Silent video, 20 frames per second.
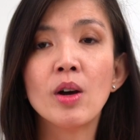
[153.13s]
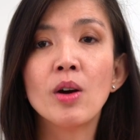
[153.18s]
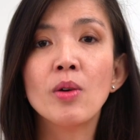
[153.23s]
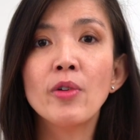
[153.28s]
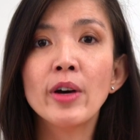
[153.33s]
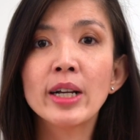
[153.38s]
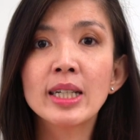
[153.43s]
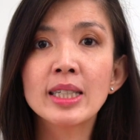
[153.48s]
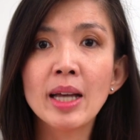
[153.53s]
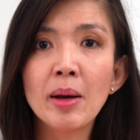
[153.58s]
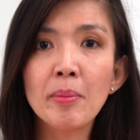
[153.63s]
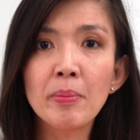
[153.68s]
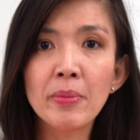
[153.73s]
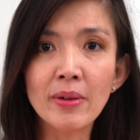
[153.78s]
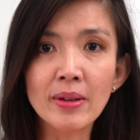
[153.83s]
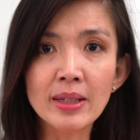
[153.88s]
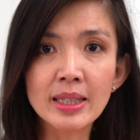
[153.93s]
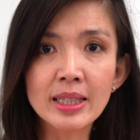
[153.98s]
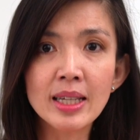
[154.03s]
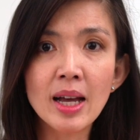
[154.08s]
For
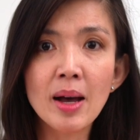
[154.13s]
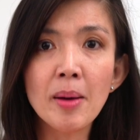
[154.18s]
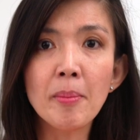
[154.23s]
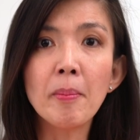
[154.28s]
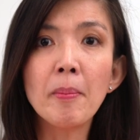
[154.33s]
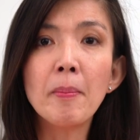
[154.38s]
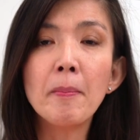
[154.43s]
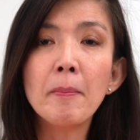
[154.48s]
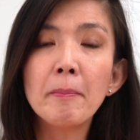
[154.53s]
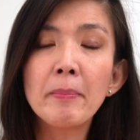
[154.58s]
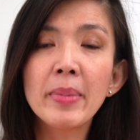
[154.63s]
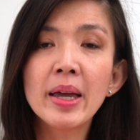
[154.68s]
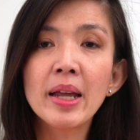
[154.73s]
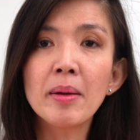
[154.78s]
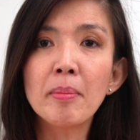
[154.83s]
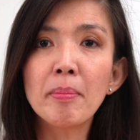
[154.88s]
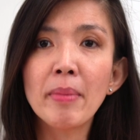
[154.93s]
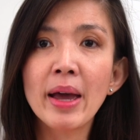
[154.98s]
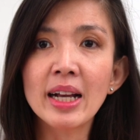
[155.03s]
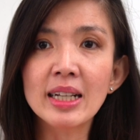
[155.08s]
example, sum,
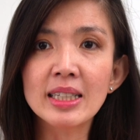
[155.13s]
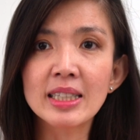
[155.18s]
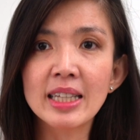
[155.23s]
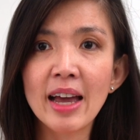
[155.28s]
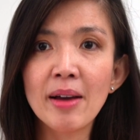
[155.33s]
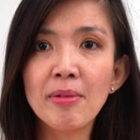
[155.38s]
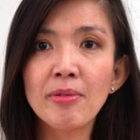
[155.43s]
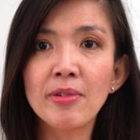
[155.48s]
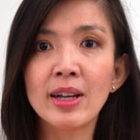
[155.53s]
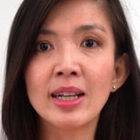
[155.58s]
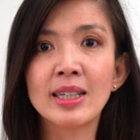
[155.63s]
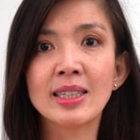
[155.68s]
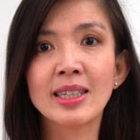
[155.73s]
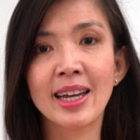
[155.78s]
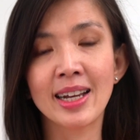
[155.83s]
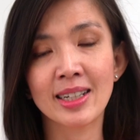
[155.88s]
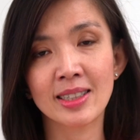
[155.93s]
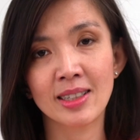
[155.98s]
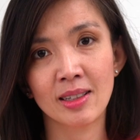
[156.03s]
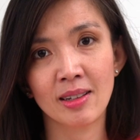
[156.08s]
min, max, average,
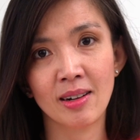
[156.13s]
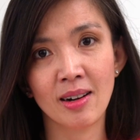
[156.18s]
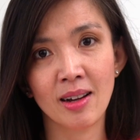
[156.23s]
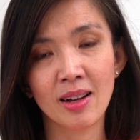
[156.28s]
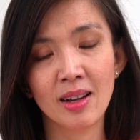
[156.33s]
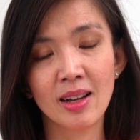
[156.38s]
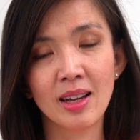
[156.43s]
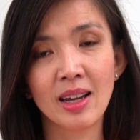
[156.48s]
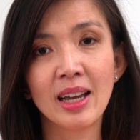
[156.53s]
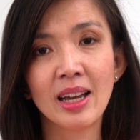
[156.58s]
etc.